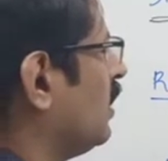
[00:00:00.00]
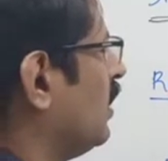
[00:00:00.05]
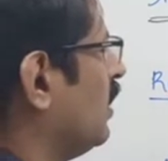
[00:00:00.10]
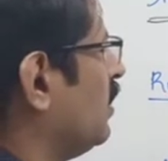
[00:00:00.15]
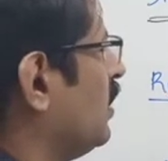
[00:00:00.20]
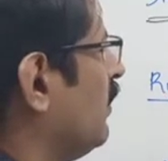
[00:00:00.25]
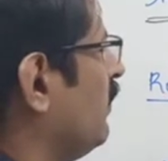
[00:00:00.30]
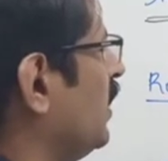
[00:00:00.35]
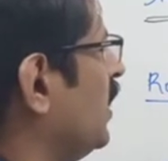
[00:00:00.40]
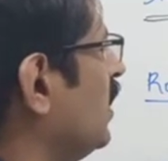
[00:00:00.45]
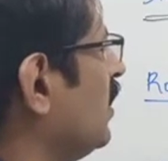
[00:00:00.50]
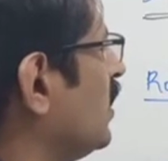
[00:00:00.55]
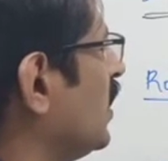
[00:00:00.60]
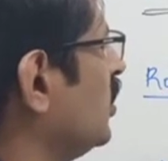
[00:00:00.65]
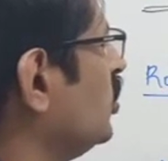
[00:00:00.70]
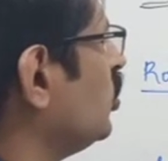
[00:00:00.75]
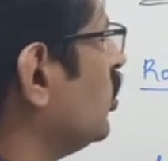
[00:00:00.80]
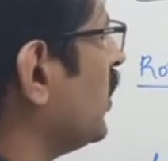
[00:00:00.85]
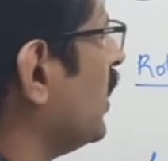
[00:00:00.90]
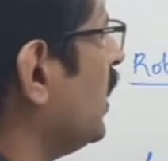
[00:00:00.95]
17th
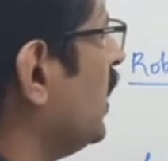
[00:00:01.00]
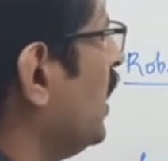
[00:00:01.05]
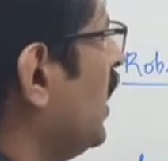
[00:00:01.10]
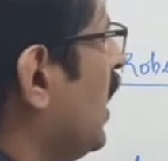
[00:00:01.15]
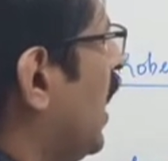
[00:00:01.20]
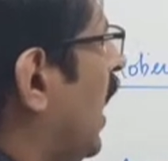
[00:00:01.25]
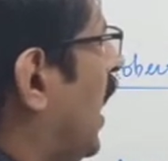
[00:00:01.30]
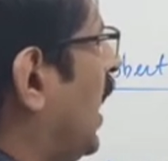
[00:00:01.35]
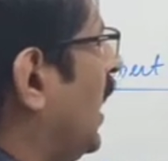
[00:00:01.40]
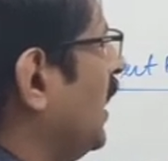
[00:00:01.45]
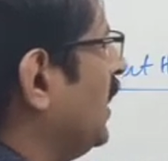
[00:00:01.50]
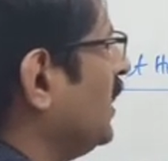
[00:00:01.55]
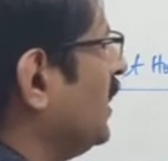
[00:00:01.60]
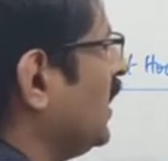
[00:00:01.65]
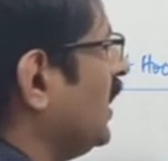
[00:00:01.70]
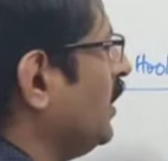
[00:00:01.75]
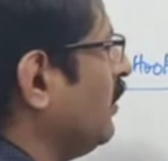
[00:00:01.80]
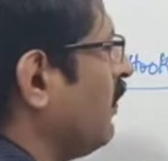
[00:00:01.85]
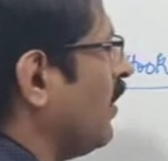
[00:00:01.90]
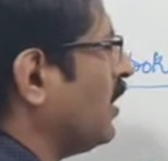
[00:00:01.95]
century, and
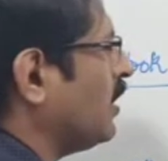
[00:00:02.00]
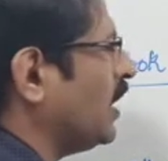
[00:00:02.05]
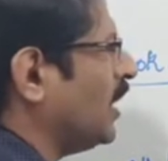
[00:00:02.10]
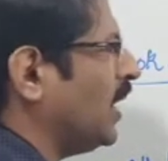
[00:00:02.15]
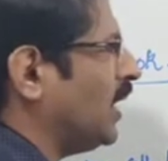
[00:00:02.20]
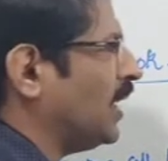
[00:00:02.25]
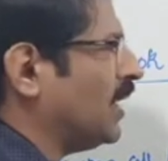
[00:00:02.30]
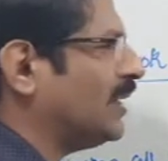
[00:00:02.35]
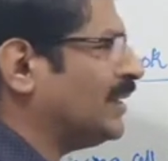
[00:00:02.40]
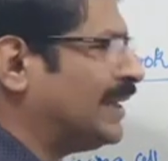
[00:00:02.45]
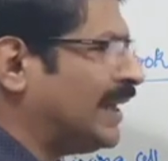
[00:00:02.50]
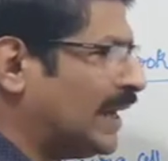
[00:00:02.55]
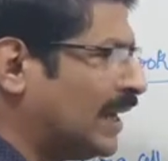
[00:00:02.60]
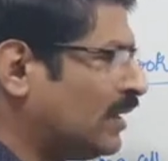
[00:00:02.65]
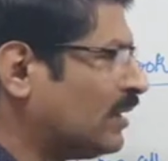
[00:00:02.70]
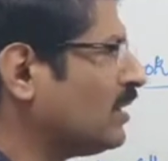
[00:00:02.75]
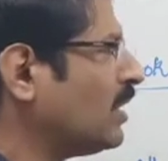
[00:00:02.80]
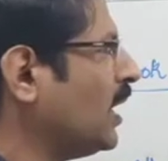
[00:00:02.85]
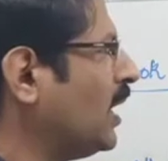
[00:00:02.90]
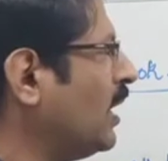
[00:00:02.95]
it was a
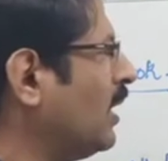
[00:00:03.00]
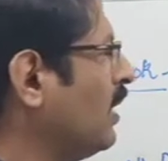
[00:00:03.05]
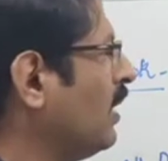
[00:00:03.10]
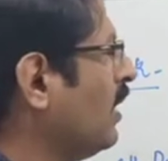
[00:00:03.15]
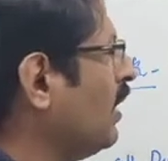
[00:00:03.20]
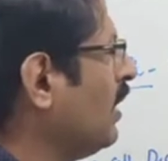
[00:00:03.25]
dead cell,